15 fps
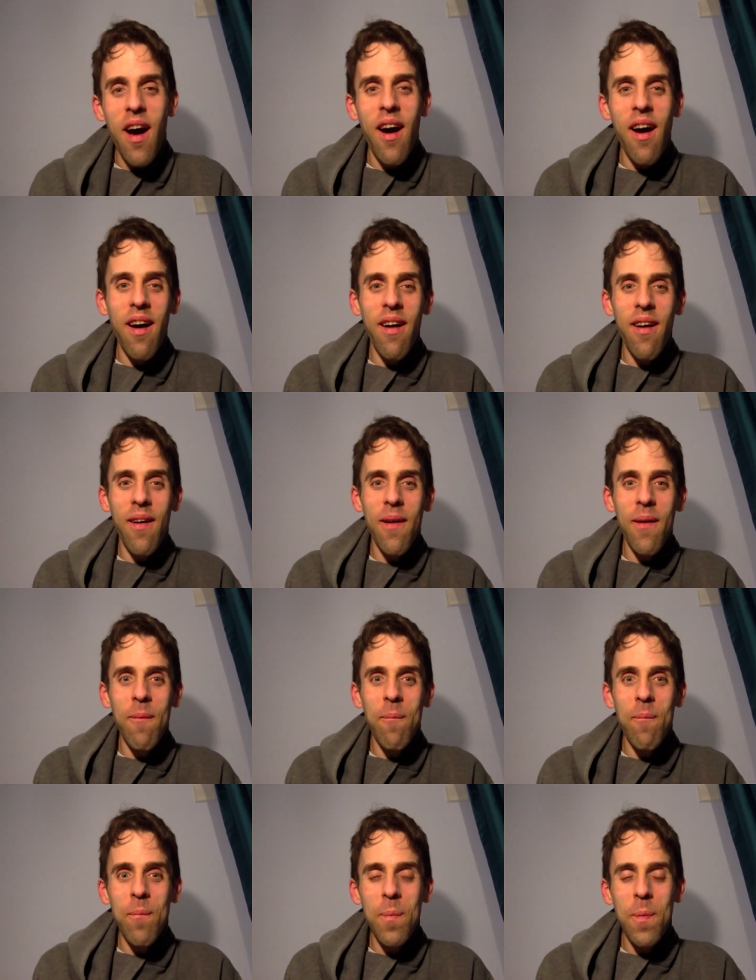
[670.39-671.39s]

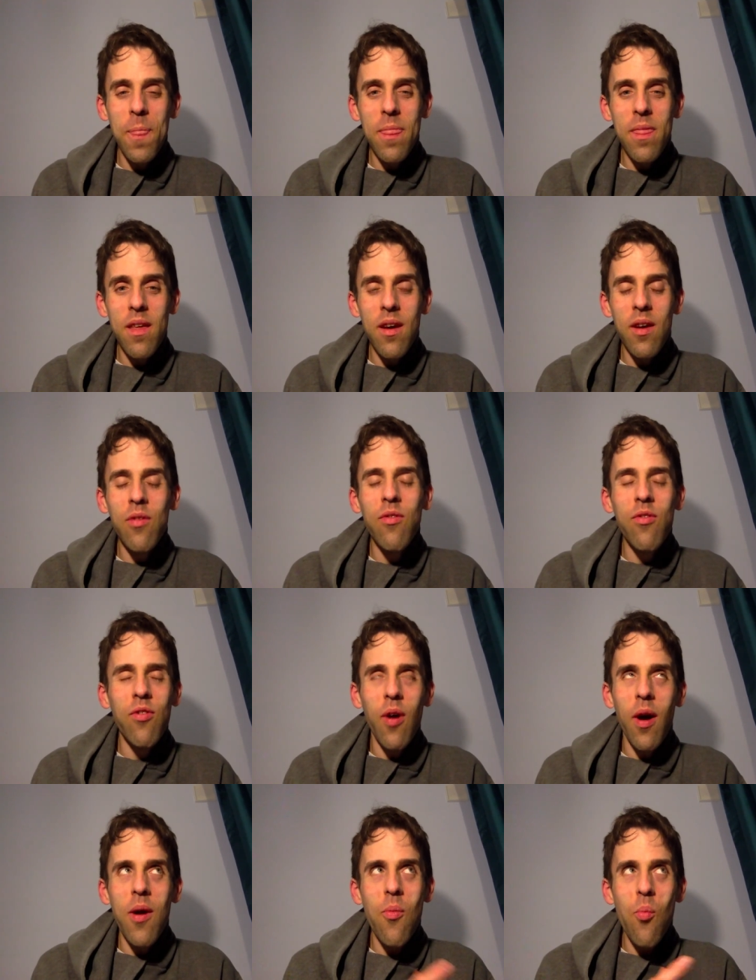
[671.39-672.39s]
Um, and
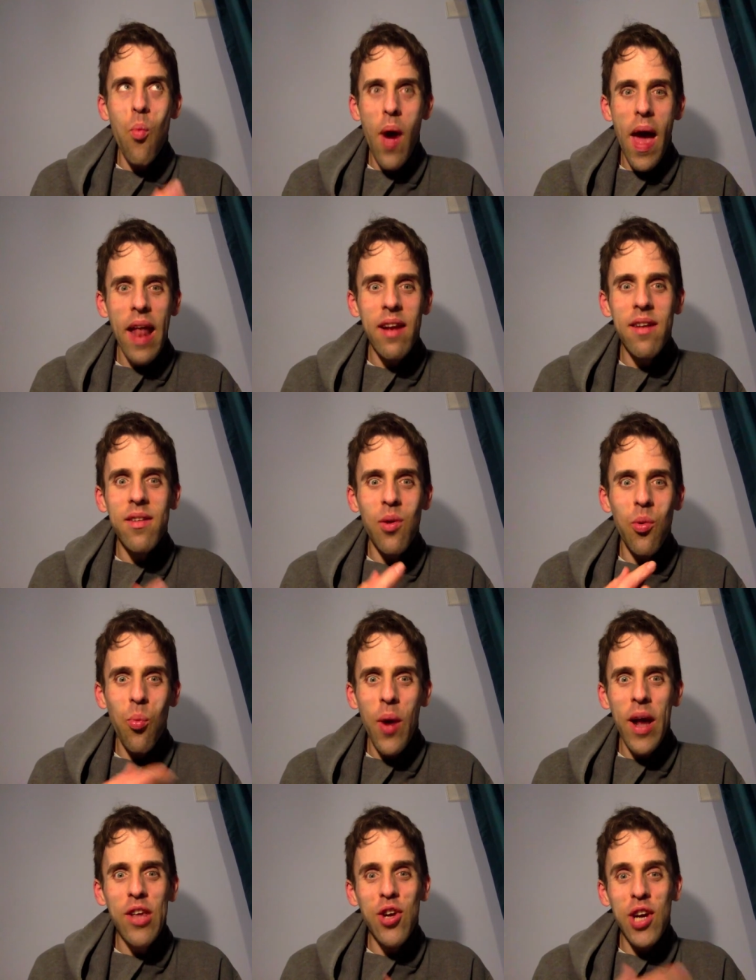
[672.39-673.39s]
sorry, when
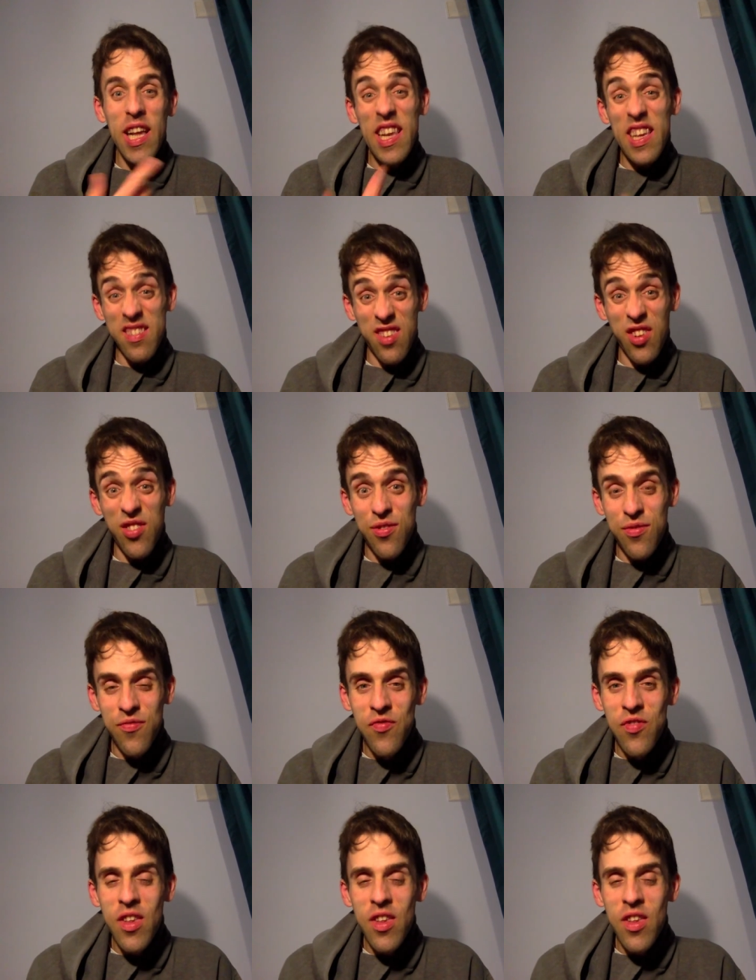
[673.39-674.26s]
when you can listen.